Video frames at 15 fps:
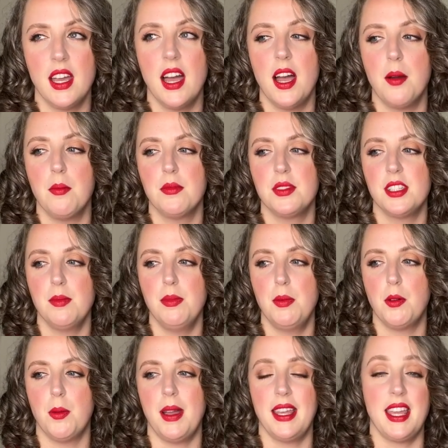Um, some
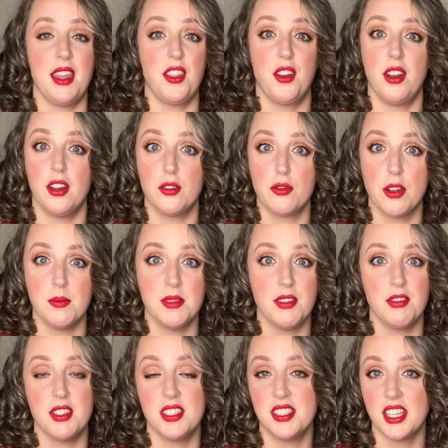people might get their hair trimmed
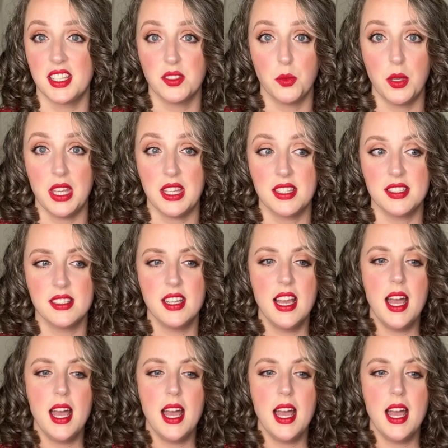every six weeks.